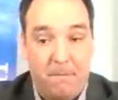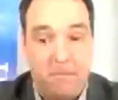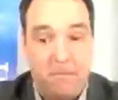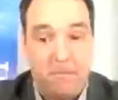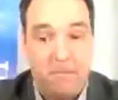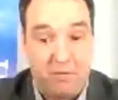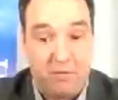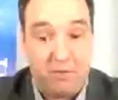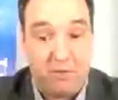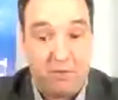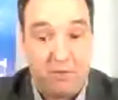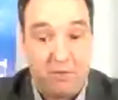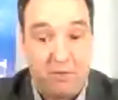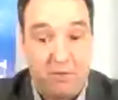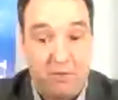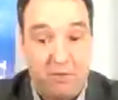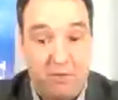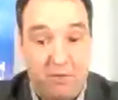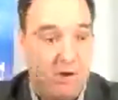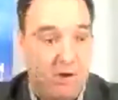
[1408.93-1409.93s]
But good
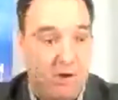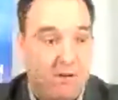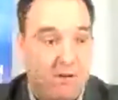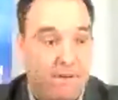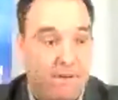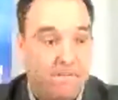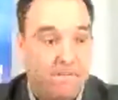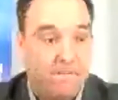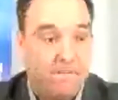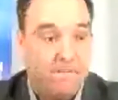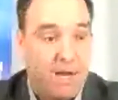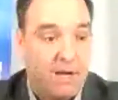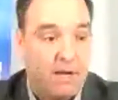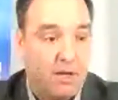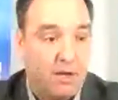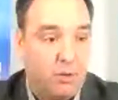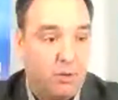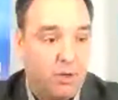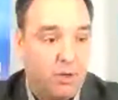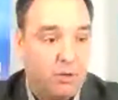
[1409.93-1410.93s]
question, Rodney. I
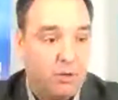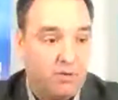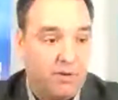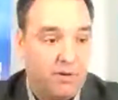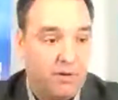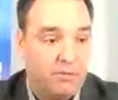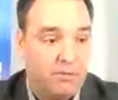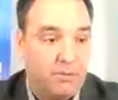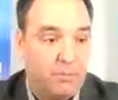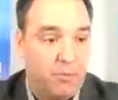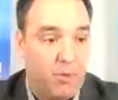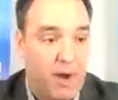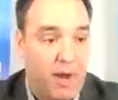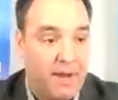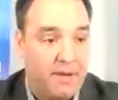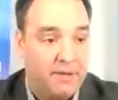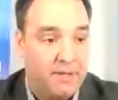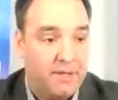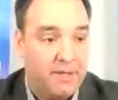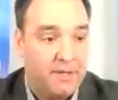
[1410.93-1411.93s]
got a question over here from
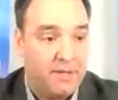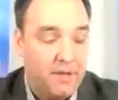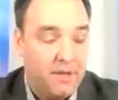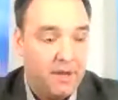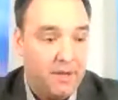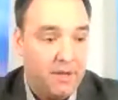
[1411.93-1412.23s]
Randy.